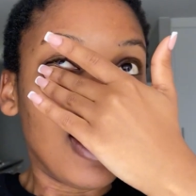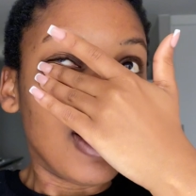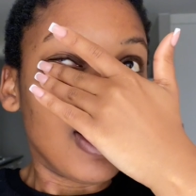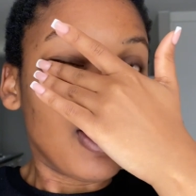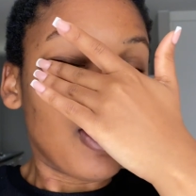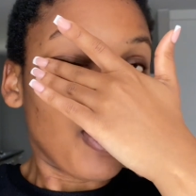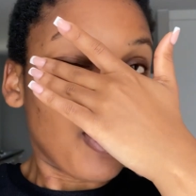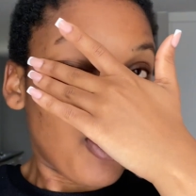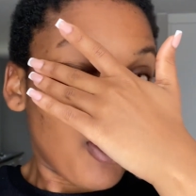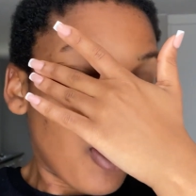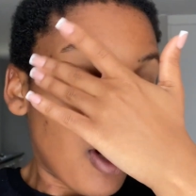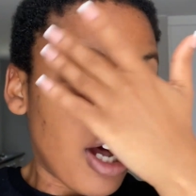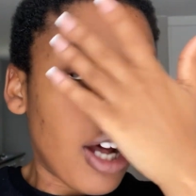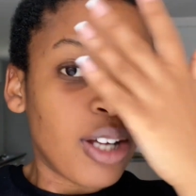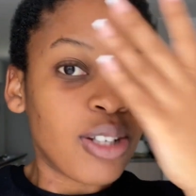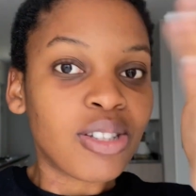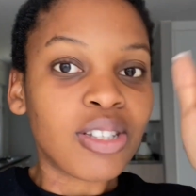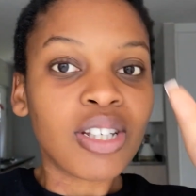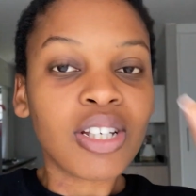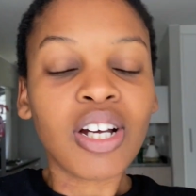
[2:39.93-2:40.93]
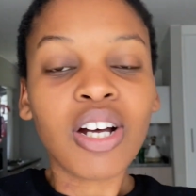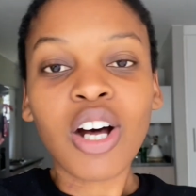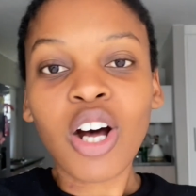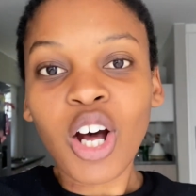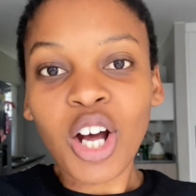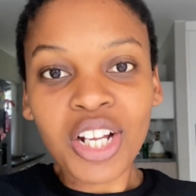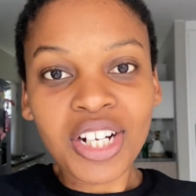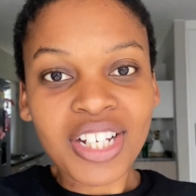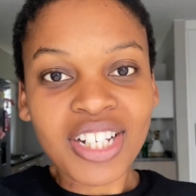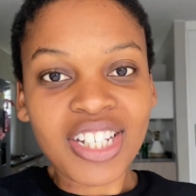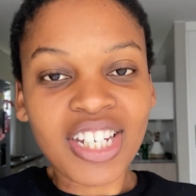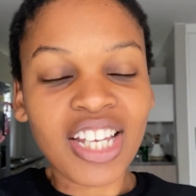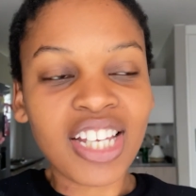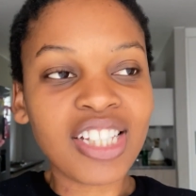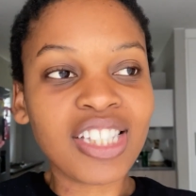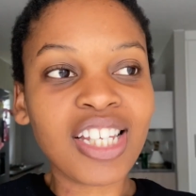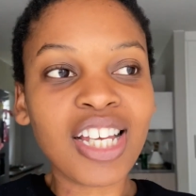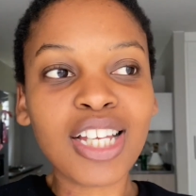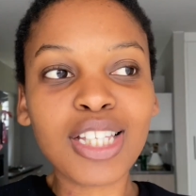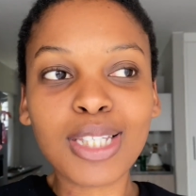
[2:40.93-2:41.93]
to go out on a
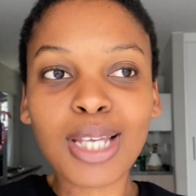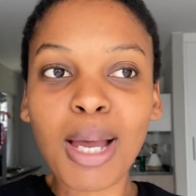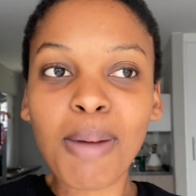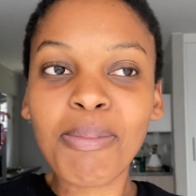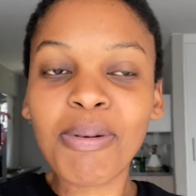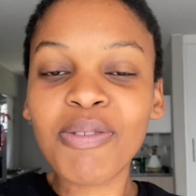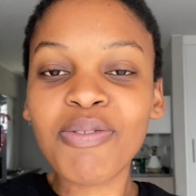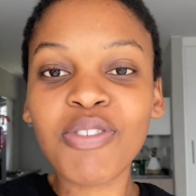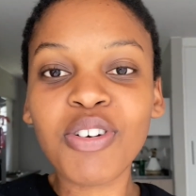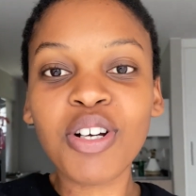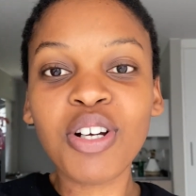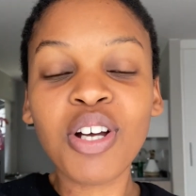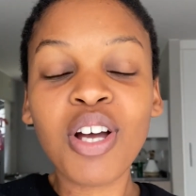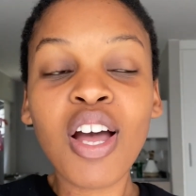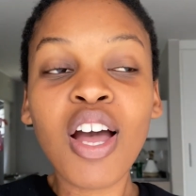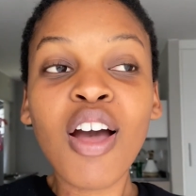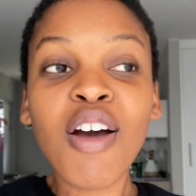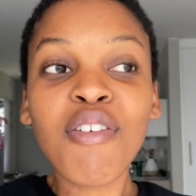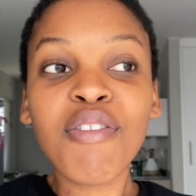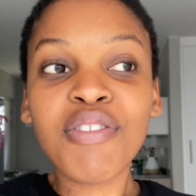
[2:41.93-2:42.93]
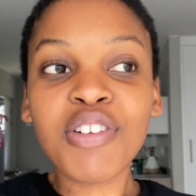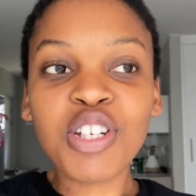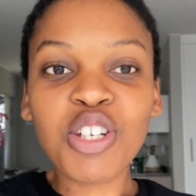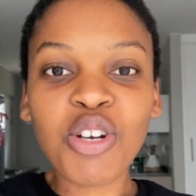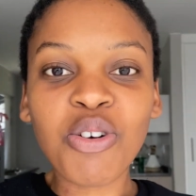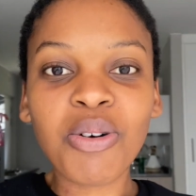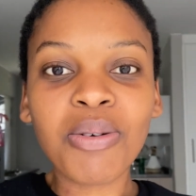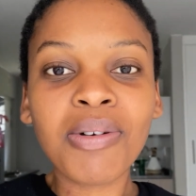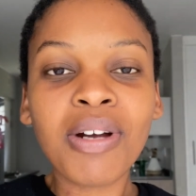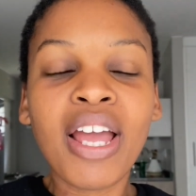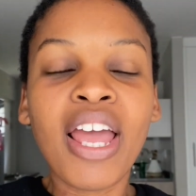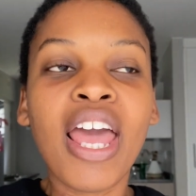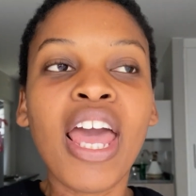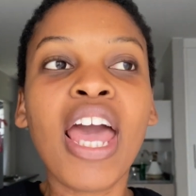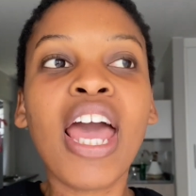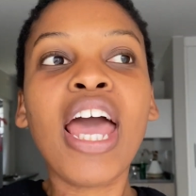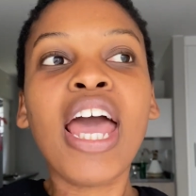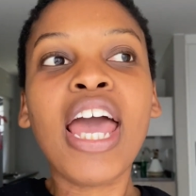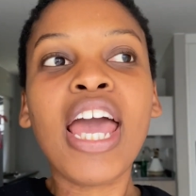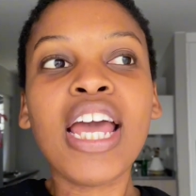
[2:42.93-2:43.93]
date type of a video.
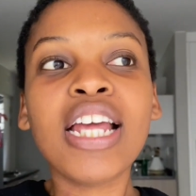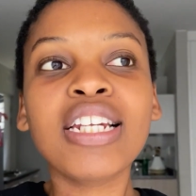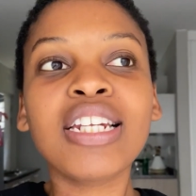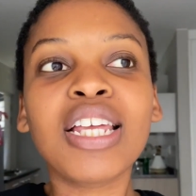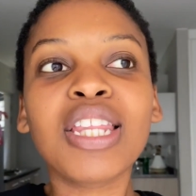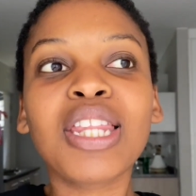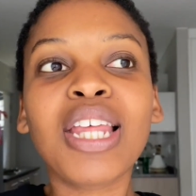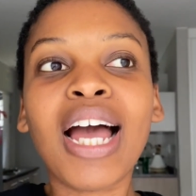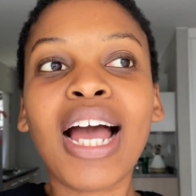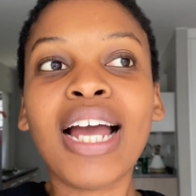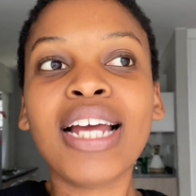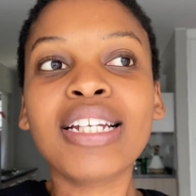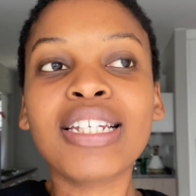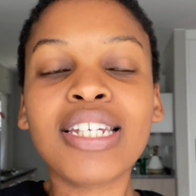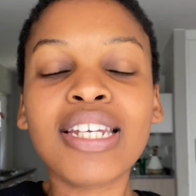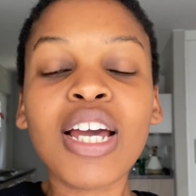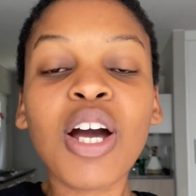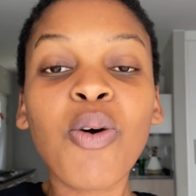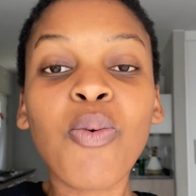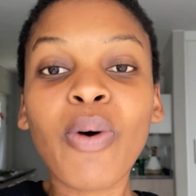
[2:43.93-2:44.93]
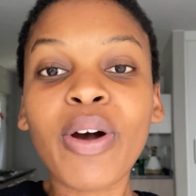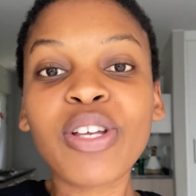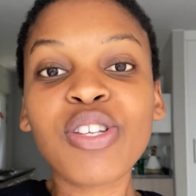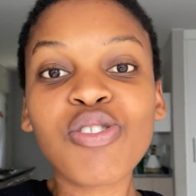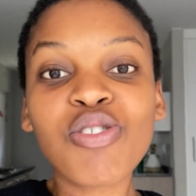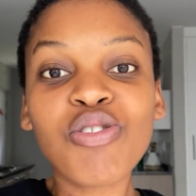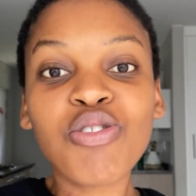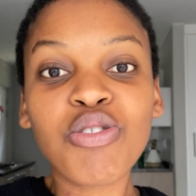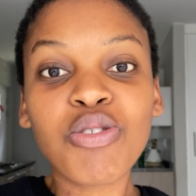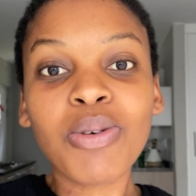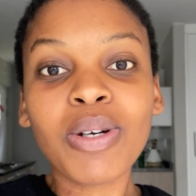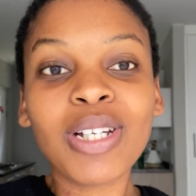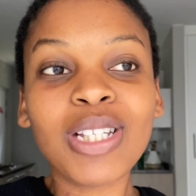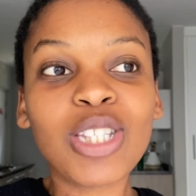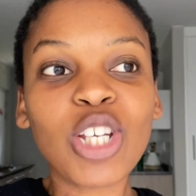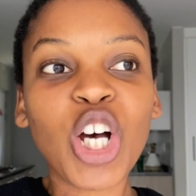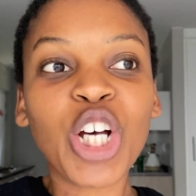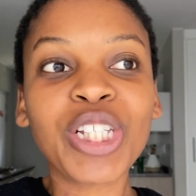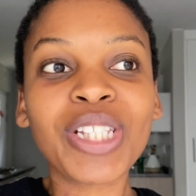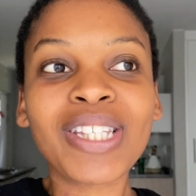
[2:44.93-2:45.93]
And the idea was to do it
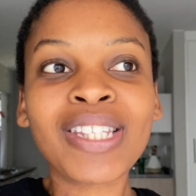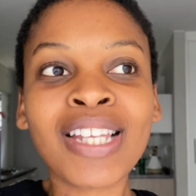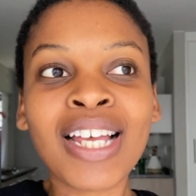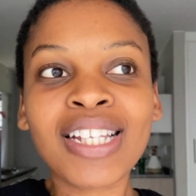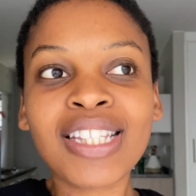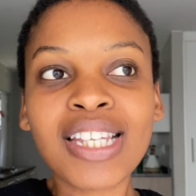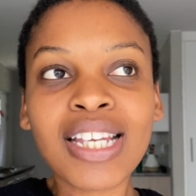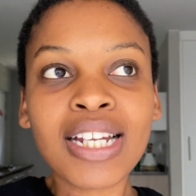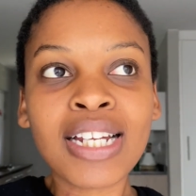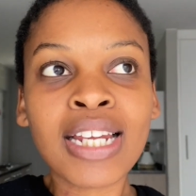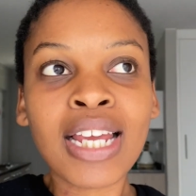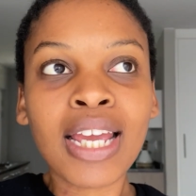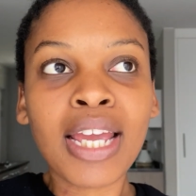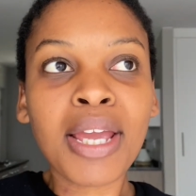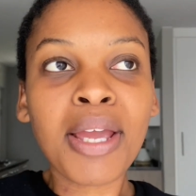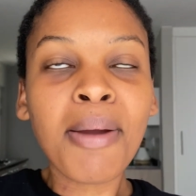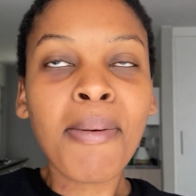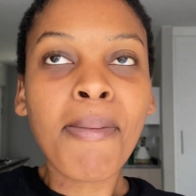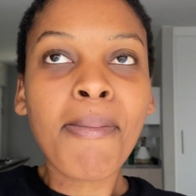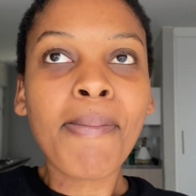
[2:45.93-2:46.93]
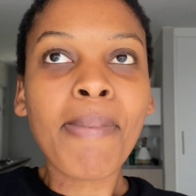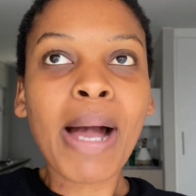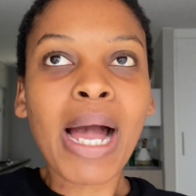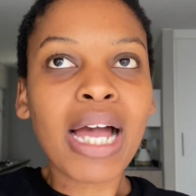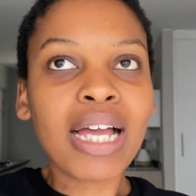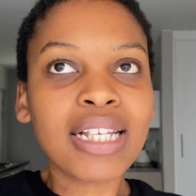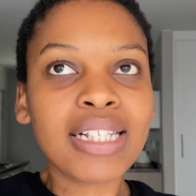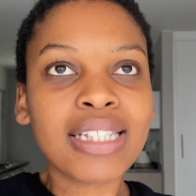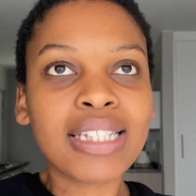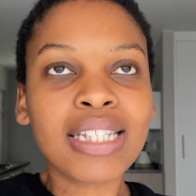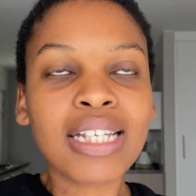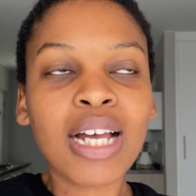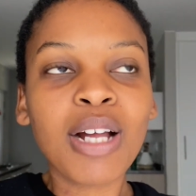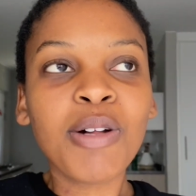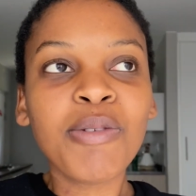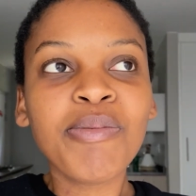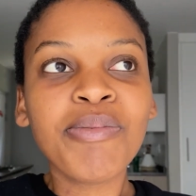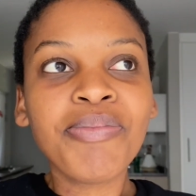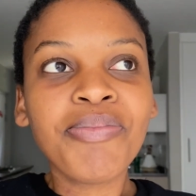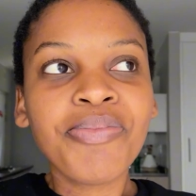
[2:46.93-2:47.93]
on Saturday, but
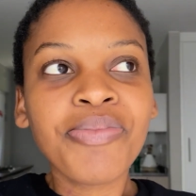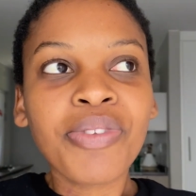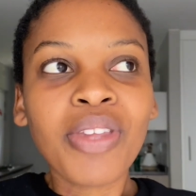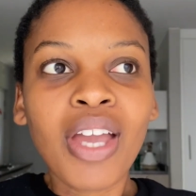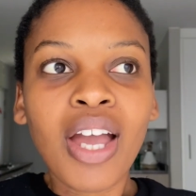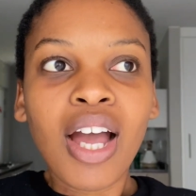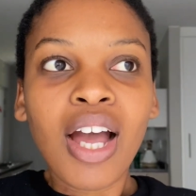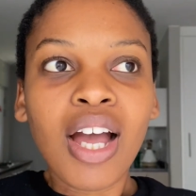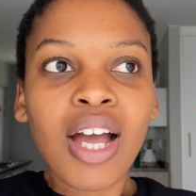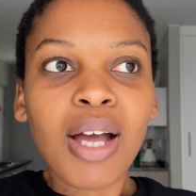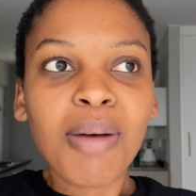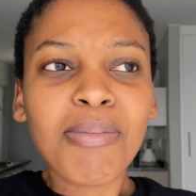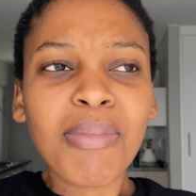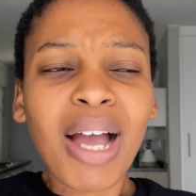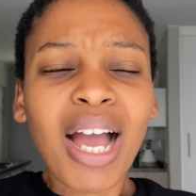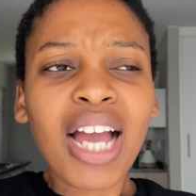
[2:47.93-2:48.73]
I